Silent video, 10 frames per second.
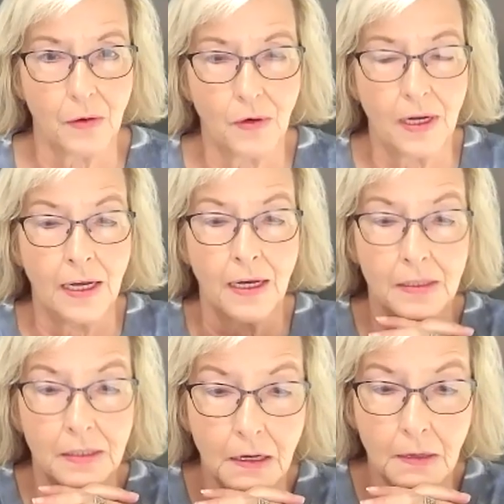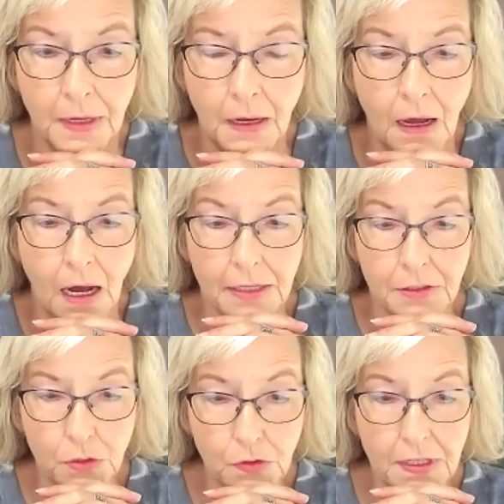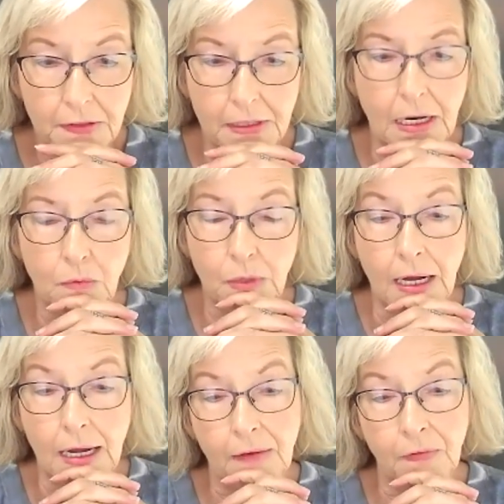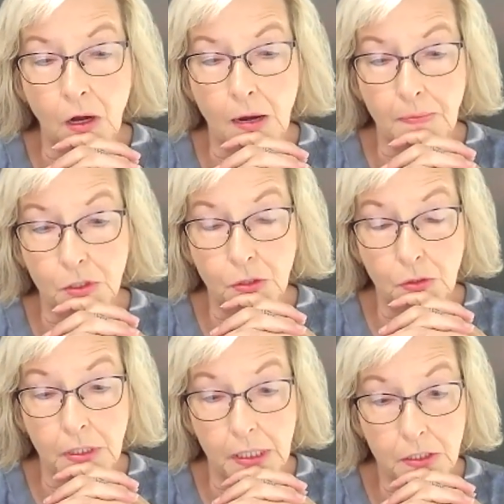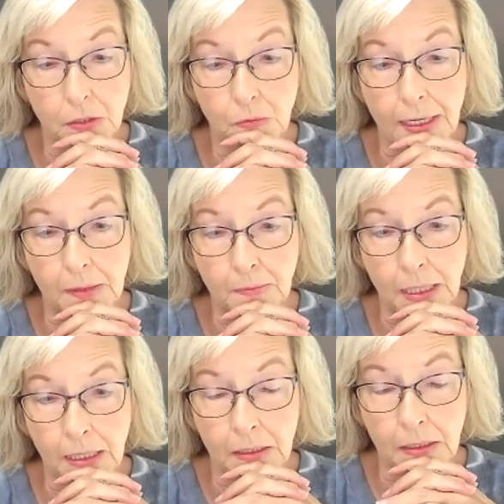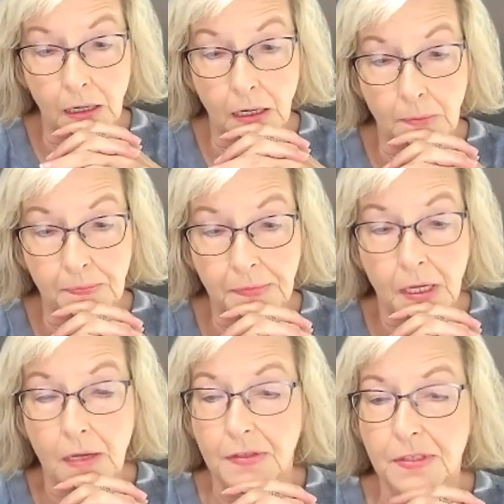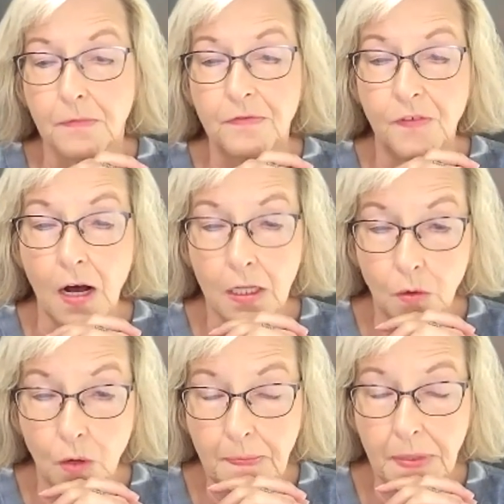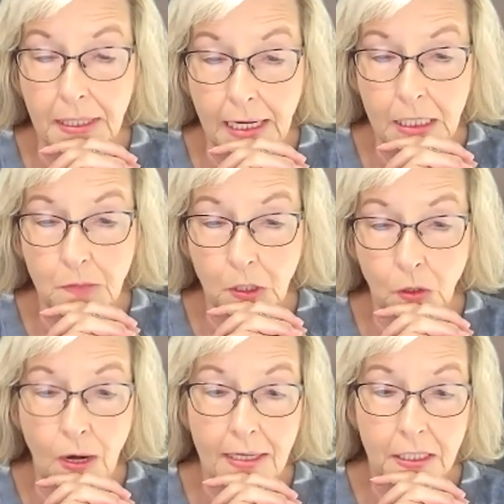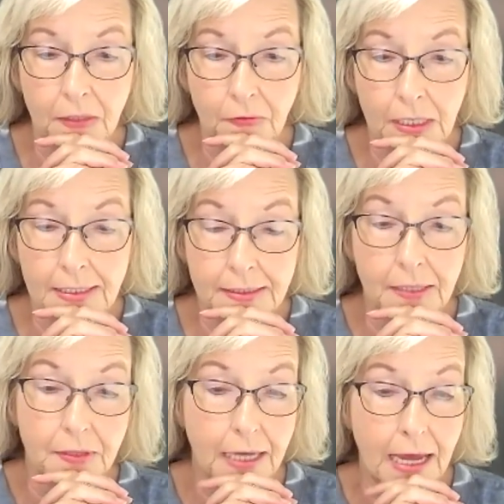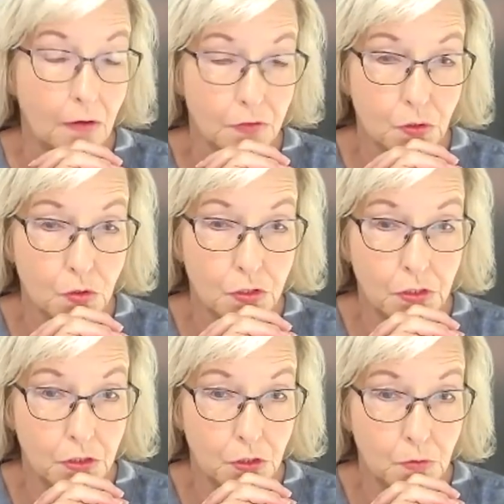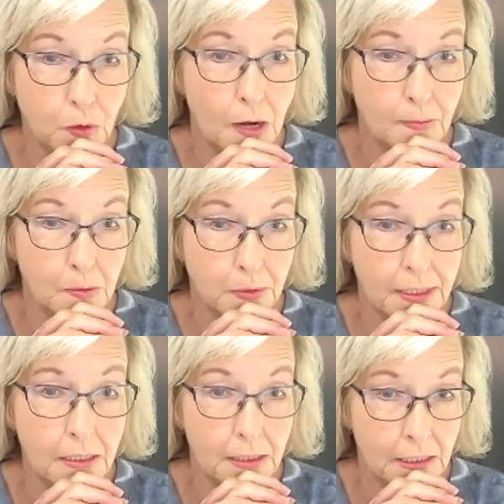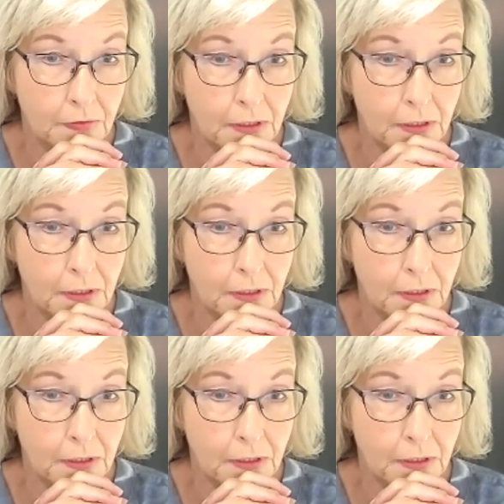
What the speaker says: and I do think that I have an opportunity to recommend some follow-up engagement or activities that the counselors could do, probably even,